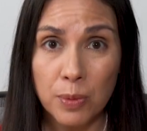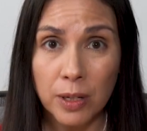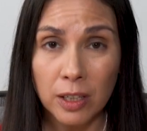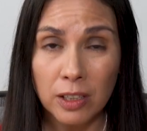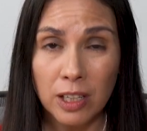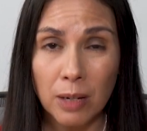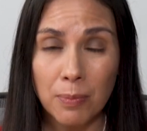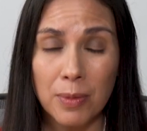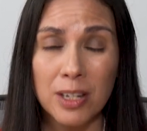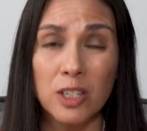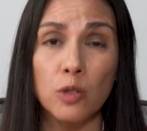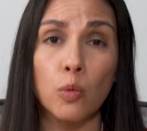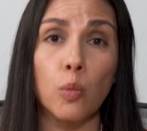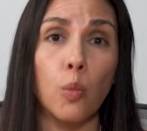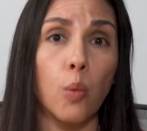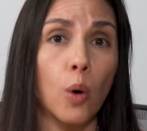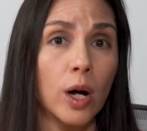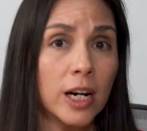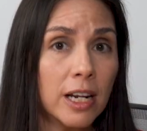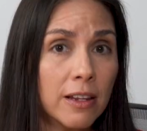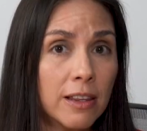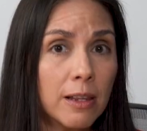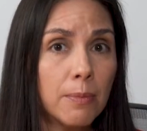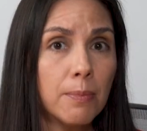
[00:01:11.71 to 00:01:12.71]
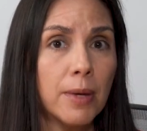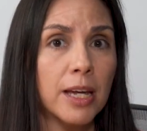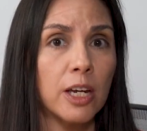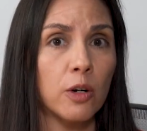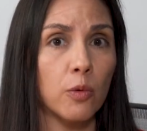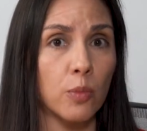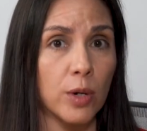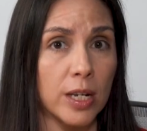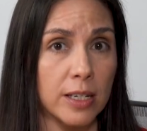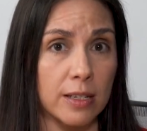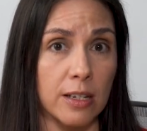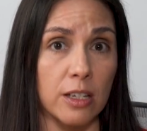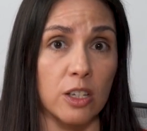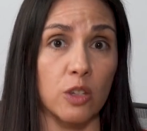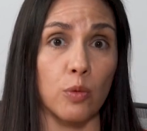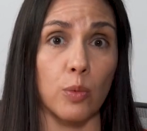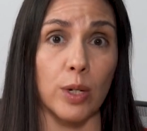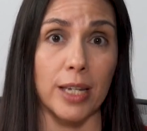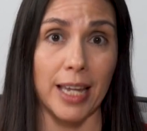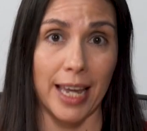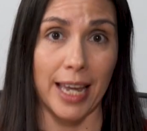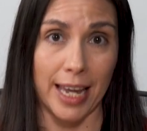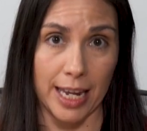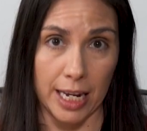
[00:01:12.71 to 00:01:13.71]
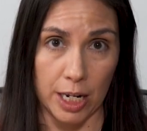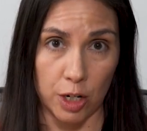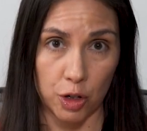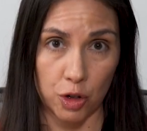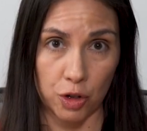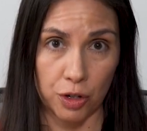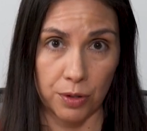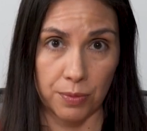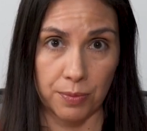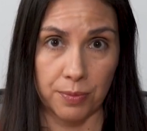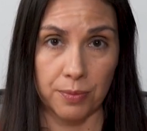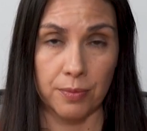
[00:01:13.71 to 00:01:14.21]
buildup is one of the main reasons we age.